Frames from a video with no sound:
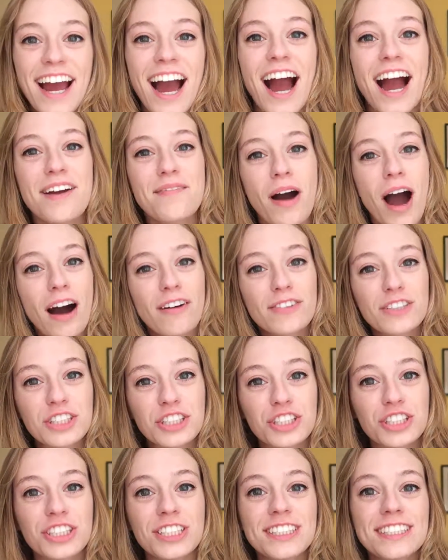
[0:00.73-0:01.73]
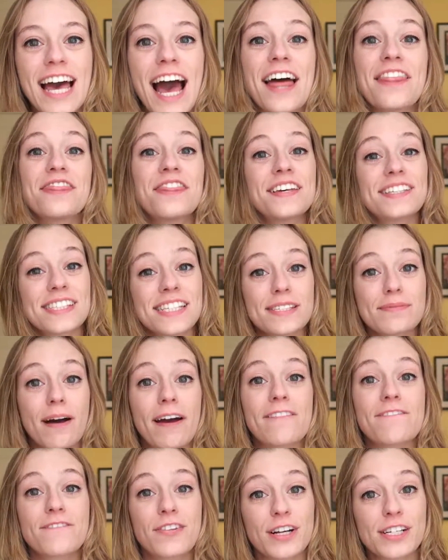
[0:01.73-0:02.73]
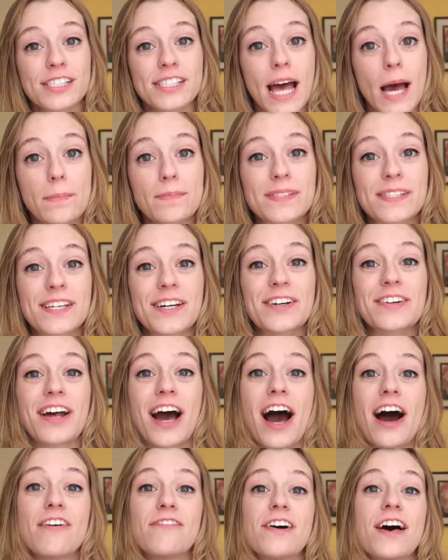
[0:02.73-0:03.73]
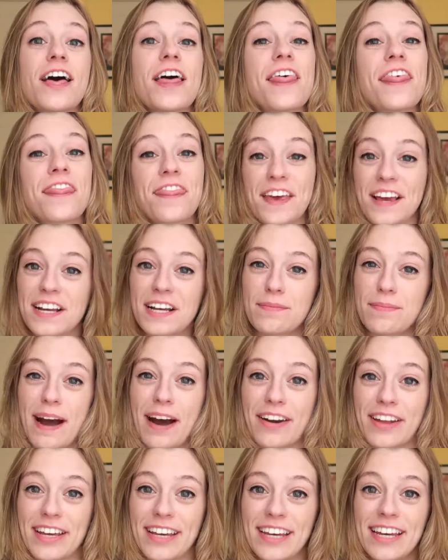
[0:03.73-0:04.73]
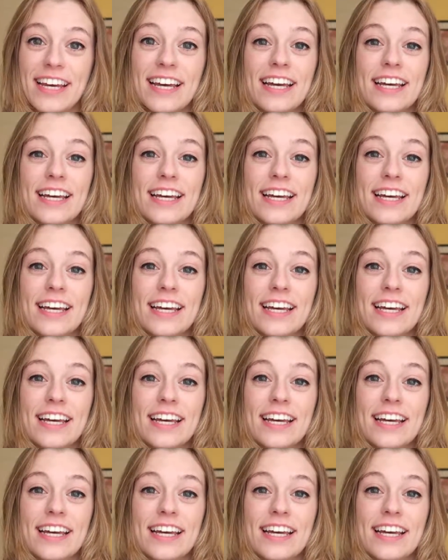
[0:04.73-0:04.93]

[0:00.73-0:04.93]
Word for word: I'm Hava Schultz and this is my first episode of Think About It.